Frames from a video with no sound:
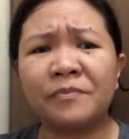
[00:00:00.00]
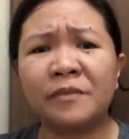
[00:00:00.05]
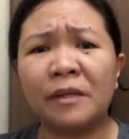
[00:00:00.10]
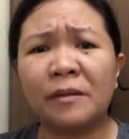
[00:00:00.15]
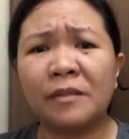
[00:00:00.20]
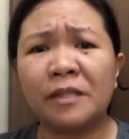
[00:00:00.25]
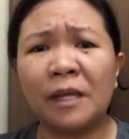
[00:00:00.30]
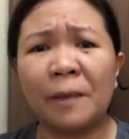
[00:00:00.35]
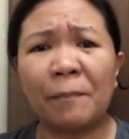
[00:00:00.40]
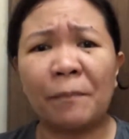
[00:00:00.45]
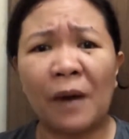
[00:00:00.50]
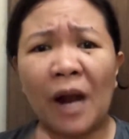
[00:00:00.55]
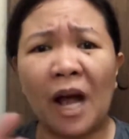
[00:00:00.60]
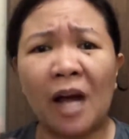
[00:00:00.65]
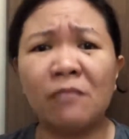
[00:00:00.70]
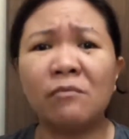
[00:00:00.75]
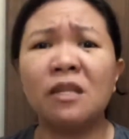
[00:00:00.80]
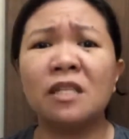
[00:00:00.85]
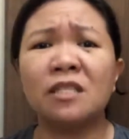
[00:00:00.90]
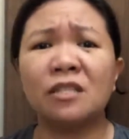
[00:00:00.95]
the
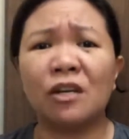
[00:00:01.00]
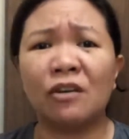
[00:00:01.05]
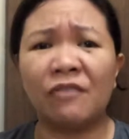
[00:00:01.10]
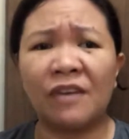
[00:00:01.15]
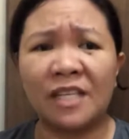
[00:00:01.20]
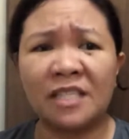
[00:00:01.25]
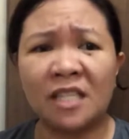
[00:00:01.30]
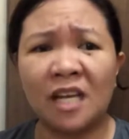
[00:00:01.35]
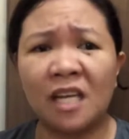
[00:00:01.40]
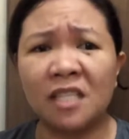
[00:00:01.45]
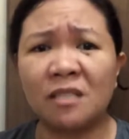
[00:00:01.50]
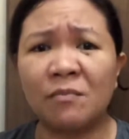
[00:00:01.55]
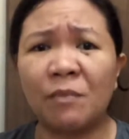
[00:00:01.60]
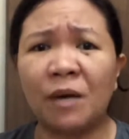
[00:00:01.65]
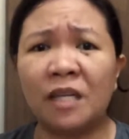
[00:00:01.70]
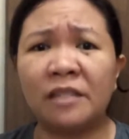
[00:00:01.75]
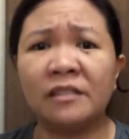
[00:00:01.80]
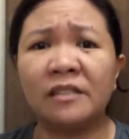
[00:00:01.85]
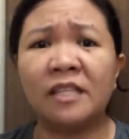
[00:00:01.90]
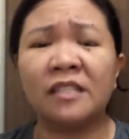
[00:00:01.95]
promise of his
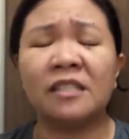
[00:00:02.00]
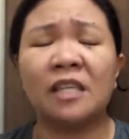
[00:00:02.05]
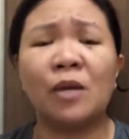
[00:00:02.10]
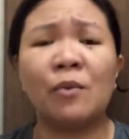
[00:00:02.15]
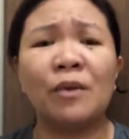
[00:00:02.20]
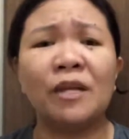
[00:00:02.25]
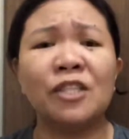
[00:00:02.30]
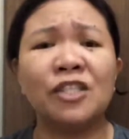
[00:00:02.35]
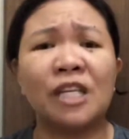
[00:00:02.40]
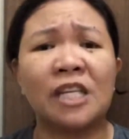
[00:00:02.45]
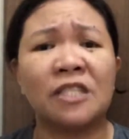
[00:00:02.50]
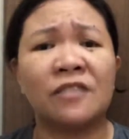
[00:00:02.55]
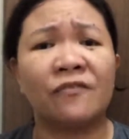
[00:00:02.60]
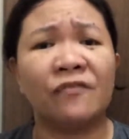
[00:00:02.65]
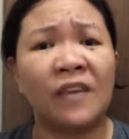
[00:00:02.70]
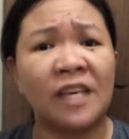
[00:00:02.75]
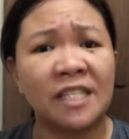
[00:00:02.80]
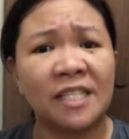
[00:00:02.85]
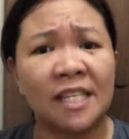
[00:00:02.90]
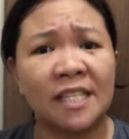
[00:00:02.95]
husband that they will just
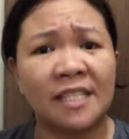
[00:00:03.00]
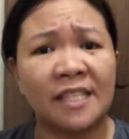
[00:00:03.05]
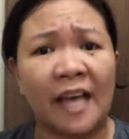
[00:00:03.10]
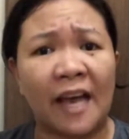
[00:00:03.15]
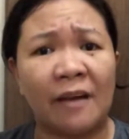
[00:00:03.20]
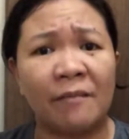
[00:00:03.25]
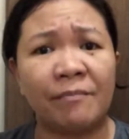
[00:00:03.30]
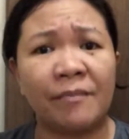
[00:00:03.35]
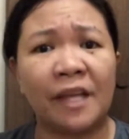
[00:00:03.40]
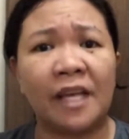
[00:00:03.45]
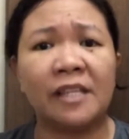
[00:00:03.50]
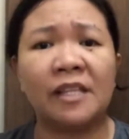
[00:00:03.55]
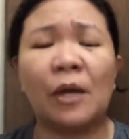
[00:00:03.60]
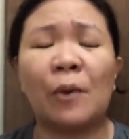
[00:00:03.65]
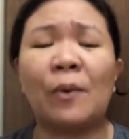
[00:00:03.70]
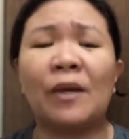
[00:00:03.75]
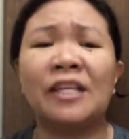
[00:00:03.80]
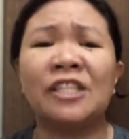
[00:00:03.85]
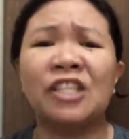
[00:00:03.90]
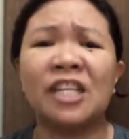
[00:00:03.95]
visit them and they
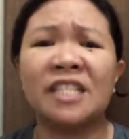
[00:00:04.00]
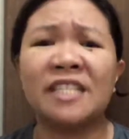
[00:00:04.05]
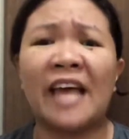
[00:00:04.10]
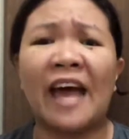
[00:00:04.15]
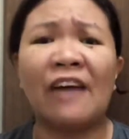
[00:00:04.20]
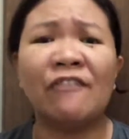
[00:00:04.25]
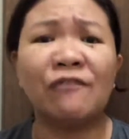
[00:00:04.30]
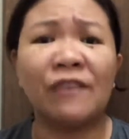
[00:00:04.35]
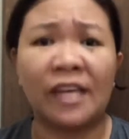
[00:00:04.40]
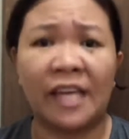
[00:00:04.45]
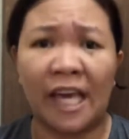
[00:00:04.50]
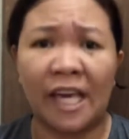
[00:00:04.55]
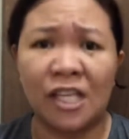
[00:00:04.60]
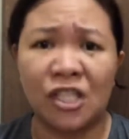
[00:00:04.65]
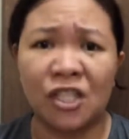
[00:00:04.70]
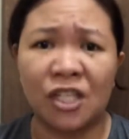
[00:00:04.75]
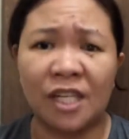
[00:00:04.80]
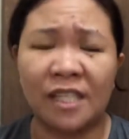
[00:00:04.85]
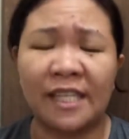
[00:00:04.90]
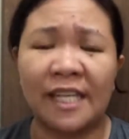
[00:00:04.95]
will just have
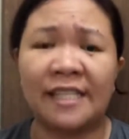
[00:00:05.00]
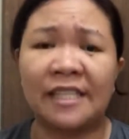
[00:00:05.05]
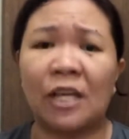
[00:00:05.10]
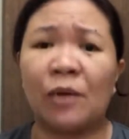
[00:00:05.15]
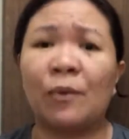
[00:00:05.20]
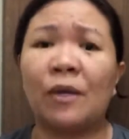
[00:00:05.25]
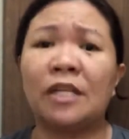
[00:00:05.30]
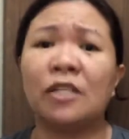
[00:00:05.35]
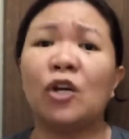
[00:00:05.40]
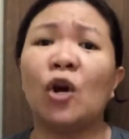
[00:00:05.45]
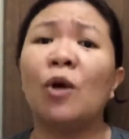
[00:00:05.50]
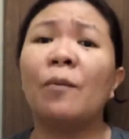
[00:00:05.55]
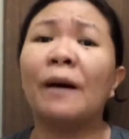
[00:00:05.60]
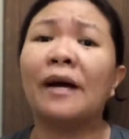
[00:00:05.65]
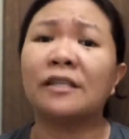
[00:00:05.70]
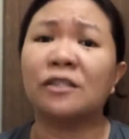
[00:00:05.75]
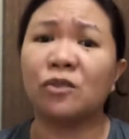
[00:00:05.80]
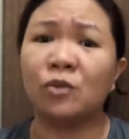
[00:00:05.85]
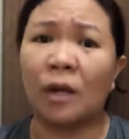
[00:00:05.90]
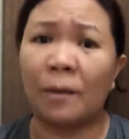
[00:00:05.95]
vacation and they will go
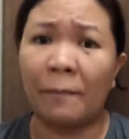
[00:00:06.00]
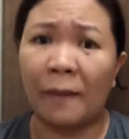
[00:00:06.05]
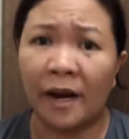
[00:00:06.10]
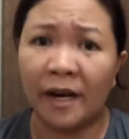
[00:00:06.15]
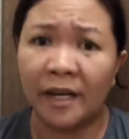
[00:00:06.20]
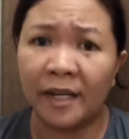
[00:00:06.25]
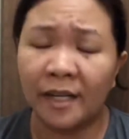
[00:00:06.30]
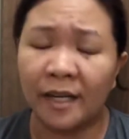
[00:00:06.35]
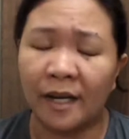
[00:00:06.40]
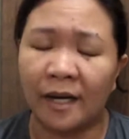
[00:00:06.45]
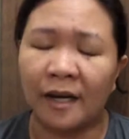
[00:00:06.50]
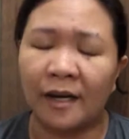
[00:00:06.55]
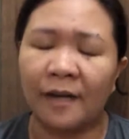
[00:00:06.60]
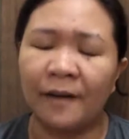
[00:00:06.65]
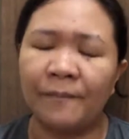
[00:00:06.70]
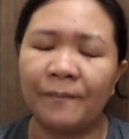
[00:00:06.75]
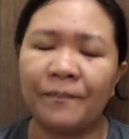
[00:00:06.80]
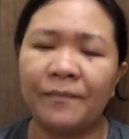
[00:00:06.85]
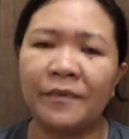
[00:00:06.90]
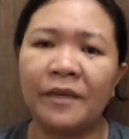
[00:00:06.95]
back to America,
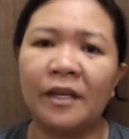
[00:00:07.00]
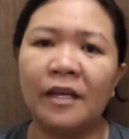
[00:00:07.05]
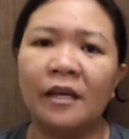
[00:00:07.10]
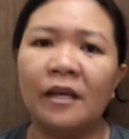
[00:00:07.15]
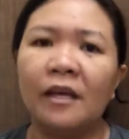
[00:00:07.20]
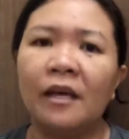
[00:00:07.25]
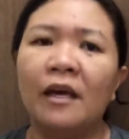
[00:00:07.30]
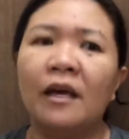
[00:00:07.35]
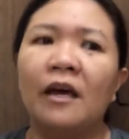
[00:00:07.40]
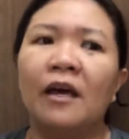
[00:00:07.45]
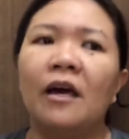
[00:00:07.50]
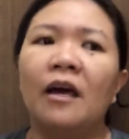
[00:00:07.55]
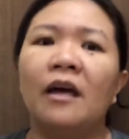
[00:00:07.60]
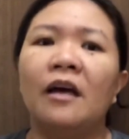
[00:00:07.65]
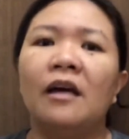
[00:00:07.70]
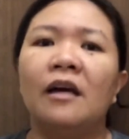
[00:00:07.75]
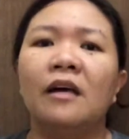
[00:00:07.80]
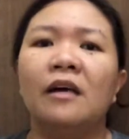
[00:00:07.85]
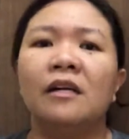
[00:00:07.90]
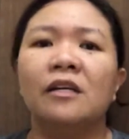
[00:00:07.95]

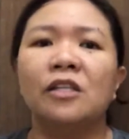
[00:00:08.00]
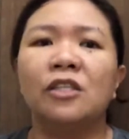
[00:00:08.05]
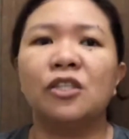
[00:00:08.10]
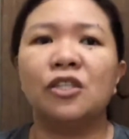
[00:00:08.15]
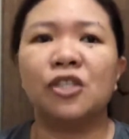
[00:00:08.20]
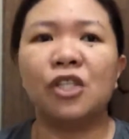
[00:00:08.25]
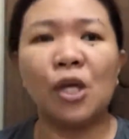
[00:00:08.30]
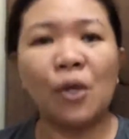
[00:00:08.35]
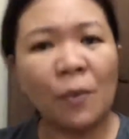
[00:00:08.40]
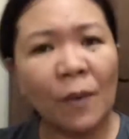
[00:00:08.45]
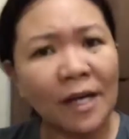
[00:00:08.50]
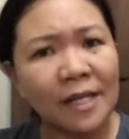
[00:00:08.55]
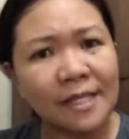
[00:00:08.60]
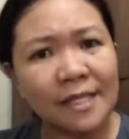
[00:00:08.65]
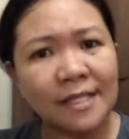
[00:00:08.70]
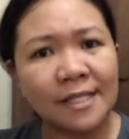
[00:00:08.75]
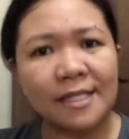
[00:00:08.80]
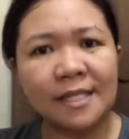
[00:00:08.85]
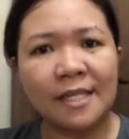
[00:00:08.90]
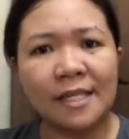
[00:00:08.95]
she
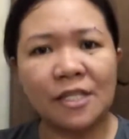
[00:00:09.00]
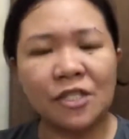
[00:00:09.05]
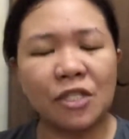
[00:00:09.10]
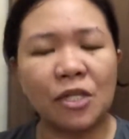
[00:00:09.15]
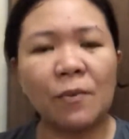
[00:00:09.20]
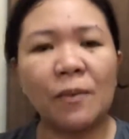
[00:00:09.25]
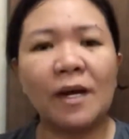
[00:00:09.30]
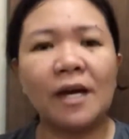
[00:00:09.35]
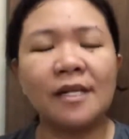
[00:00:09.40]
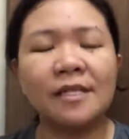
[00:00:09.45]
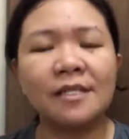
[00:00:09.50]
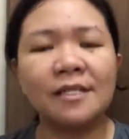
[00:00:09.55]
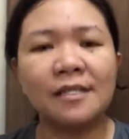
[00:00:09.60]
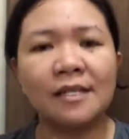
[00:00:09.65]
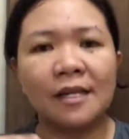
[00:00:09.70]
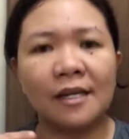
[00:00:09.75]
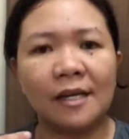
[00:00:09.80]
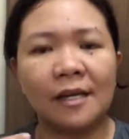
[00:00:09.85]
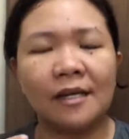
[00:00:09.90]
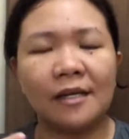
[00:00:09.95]
was
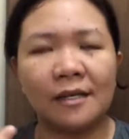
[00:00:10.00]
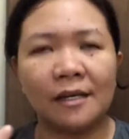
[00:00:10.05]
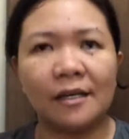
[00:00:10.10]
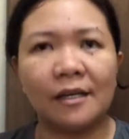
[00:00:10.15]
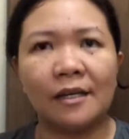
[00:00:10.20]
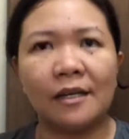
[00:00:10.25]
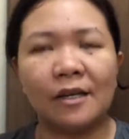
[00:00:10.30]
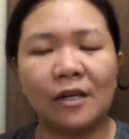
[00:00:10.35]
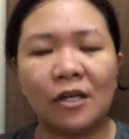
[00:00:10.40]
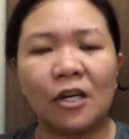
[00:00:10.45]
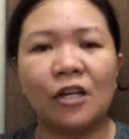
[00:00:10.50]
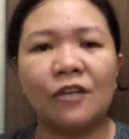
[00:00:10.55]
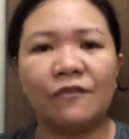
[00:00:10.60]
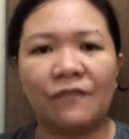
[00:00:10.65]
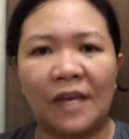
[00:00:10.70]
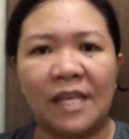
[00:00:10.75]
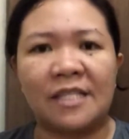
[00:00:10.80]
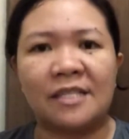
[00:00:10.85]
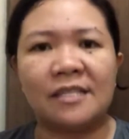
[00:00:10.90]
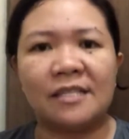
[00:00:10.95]

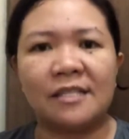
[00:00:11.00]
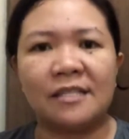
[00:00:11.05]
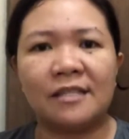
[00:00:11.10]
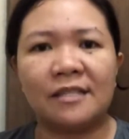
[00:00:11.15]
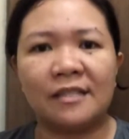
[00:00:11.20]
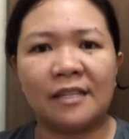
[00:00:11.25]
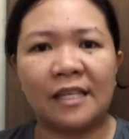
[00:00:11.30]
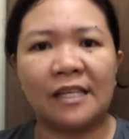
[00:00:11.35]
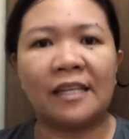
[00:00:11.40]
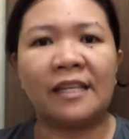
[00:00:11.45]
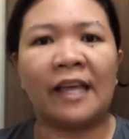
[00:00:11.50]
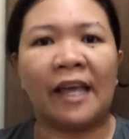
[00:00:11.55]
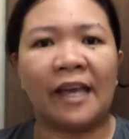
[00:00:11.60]
convinced that